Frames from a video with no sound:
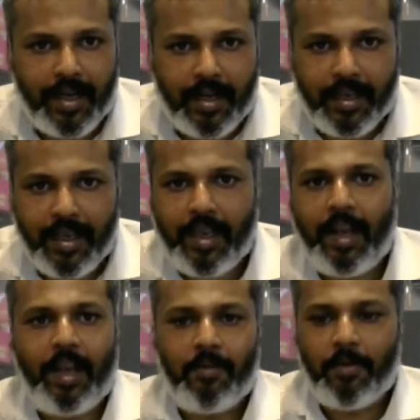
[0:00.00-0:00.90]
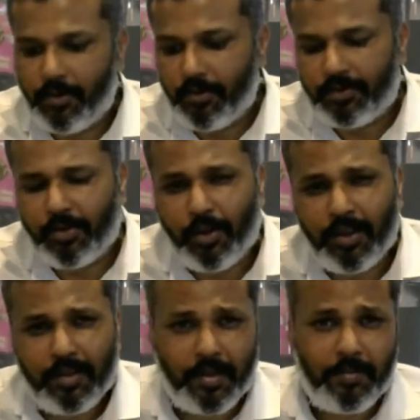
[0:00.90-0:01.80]
again, I am going to go through all the
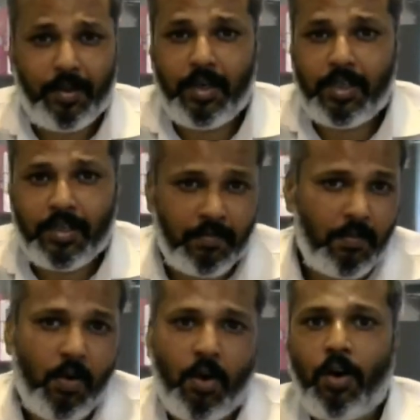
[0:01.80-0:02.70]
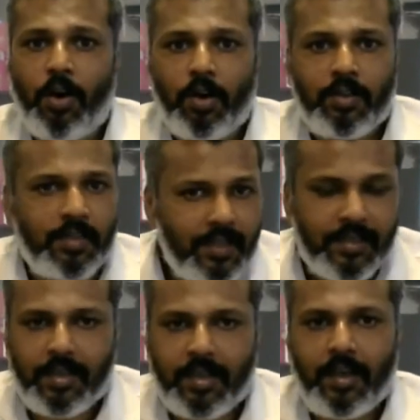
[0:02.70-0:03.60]
preparation, mocks,
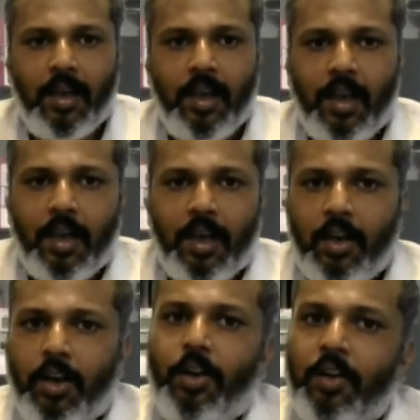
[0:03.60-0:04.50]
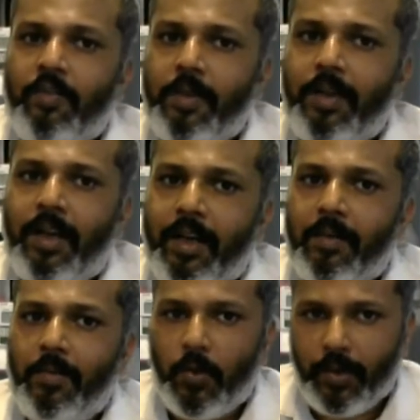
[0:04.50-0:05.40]
etc. Not a lot of people end
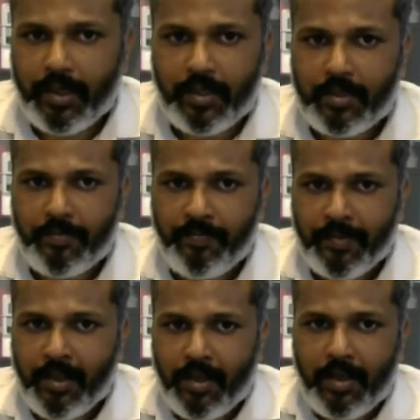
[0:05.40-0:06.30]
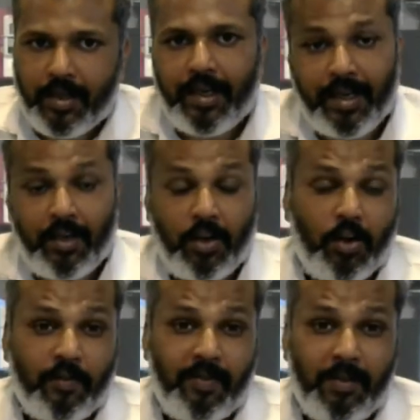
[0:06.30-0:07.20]
up doing it, right? And a lot
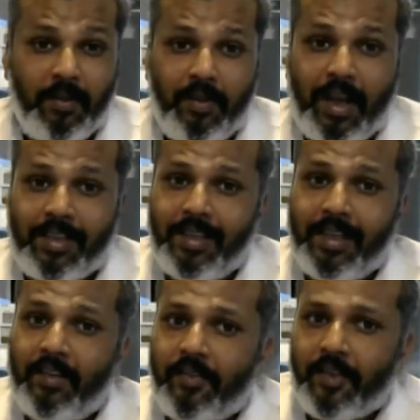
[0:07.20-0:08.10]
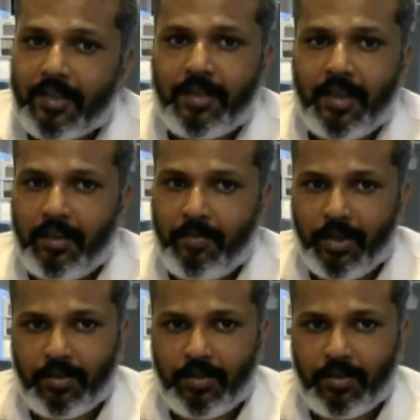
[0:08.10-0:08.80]
of people actually get frustrated because